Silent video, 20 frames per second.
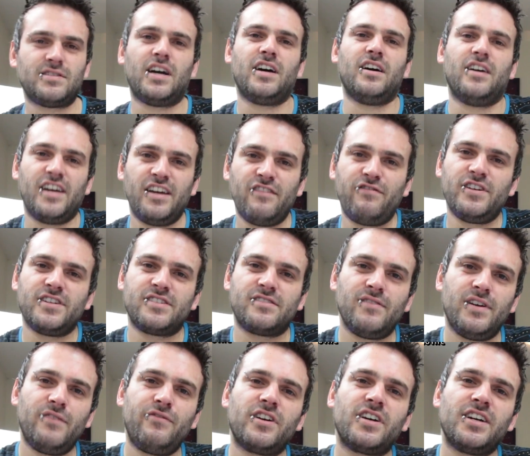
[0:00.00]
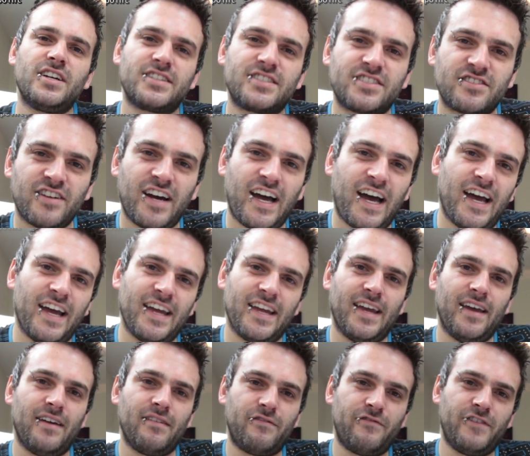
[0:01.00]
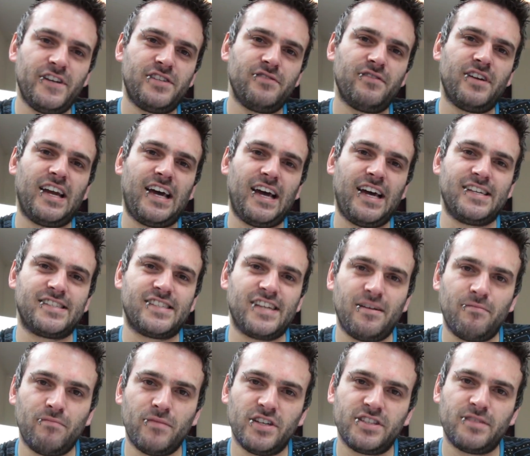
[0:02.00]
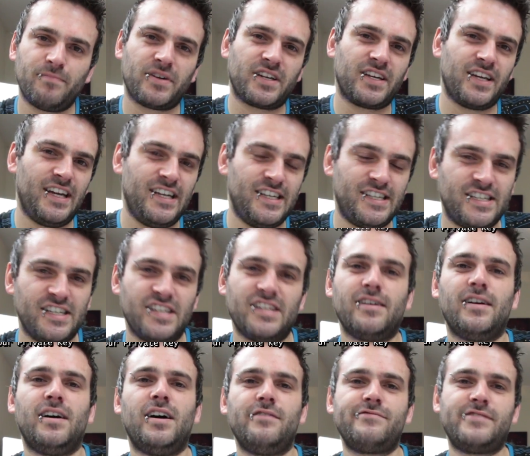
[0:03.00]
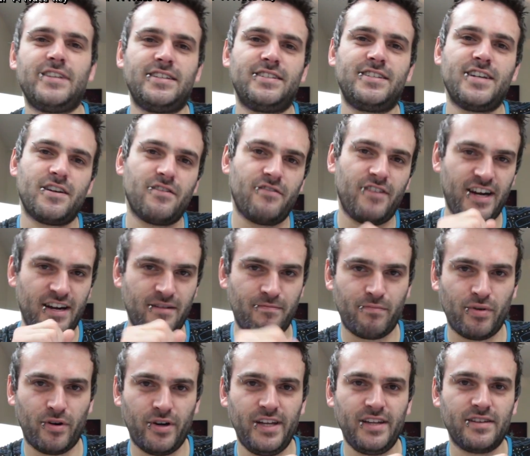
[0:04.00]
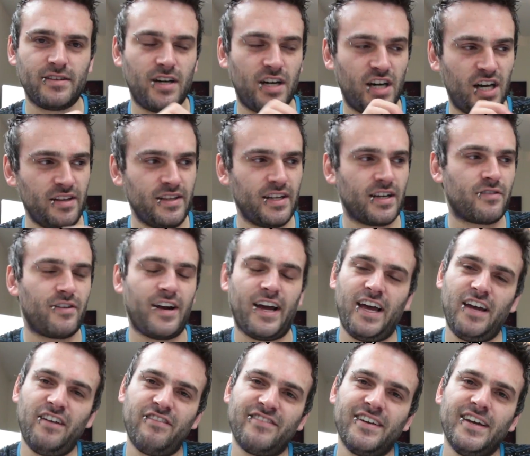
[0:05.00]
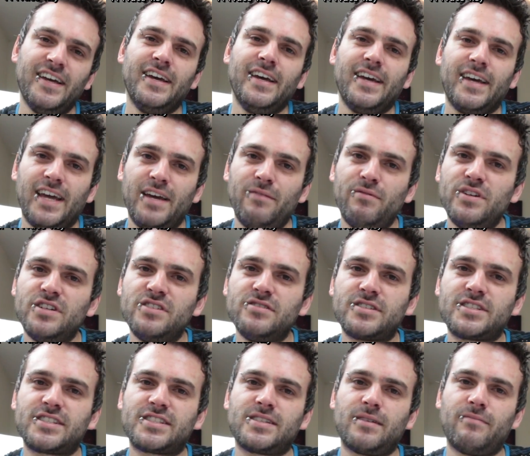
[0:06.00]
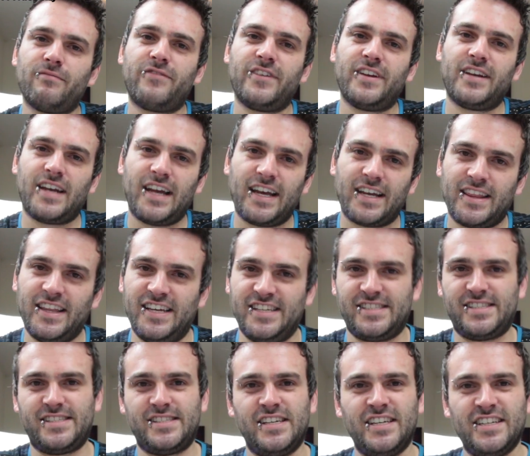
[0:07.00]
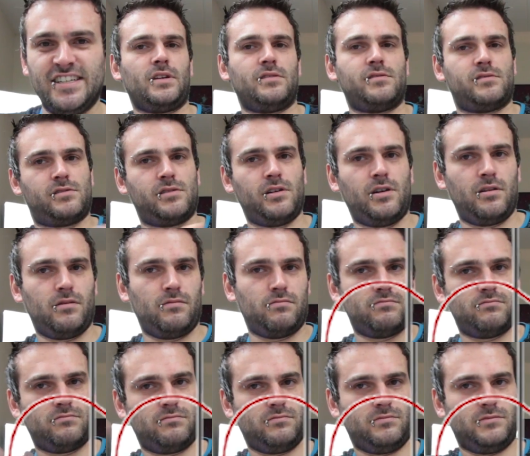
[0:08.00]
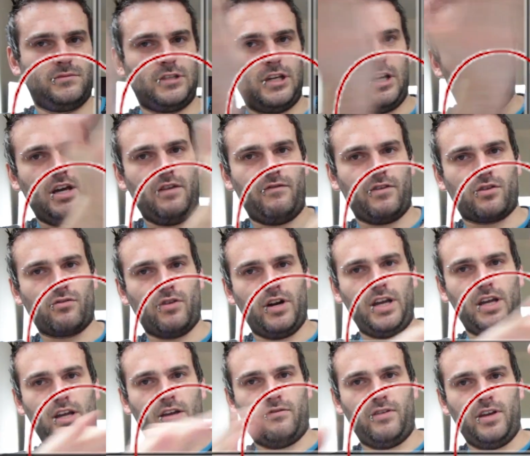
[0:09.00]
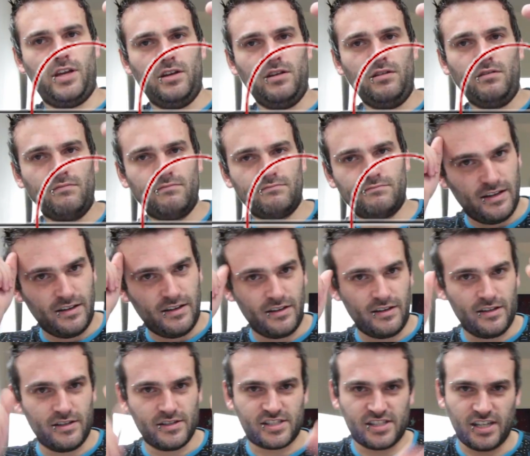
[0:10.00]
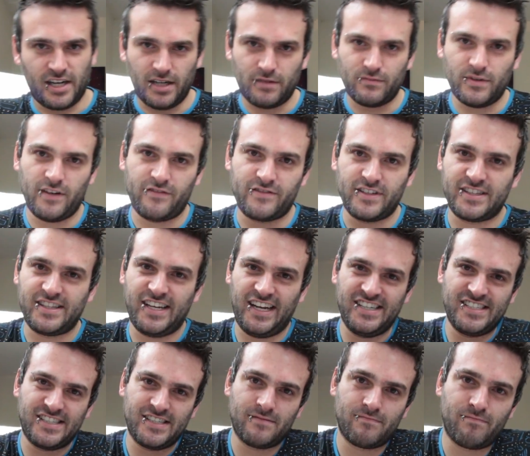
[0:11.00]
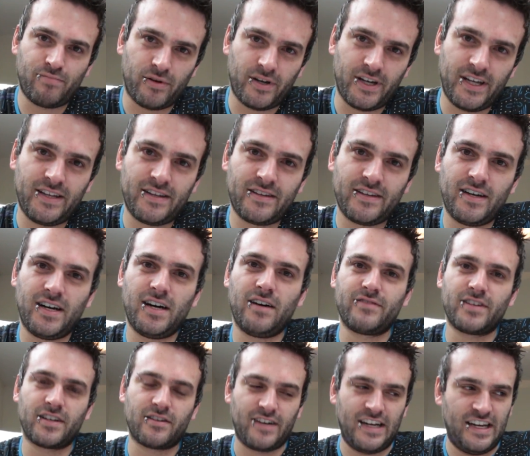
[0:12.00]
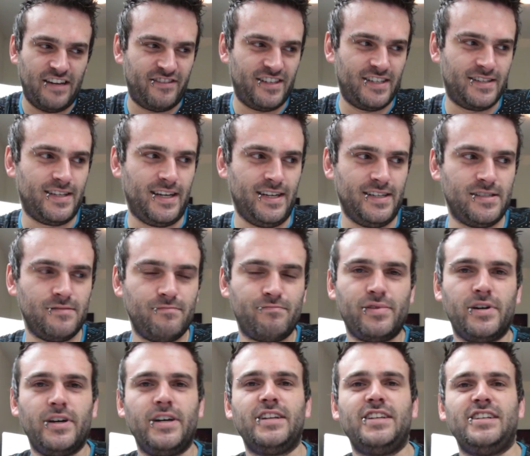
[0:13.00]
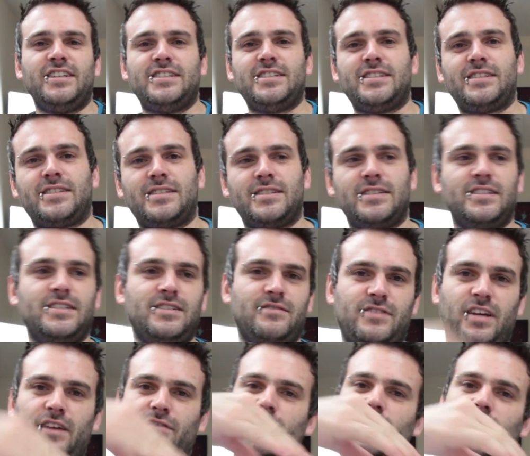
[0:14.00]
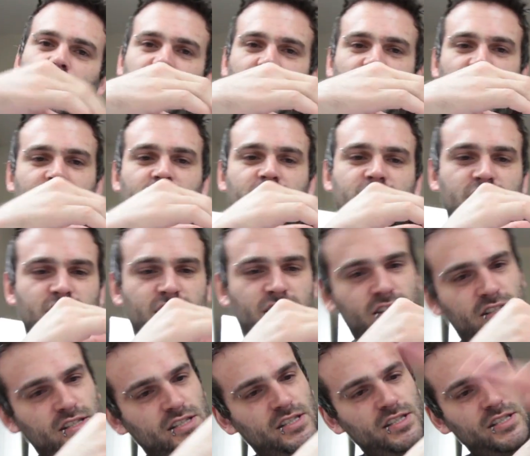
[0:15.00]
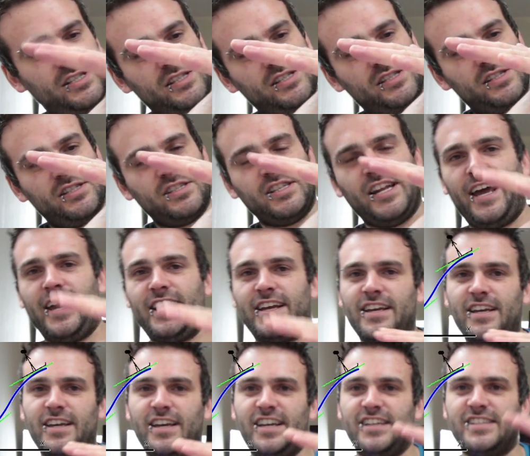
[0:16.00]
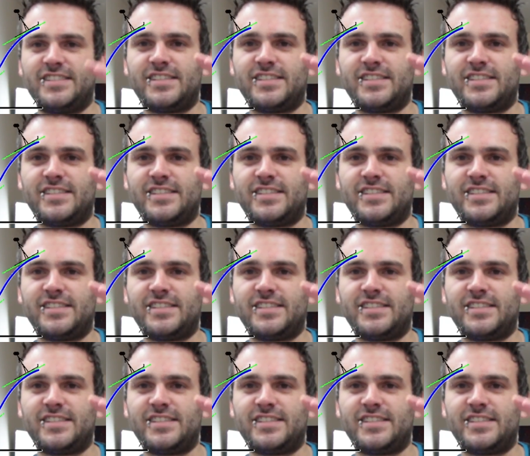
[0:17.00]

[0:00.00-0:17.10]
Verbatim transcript: Uh, if, we, if we're gonna try and visualize a multiplication of that generator point on the graph, it would look something like this. So you have a graph here. You start with the tangent point of the graph. And the tangent point is, if you have a curve like this, it is like a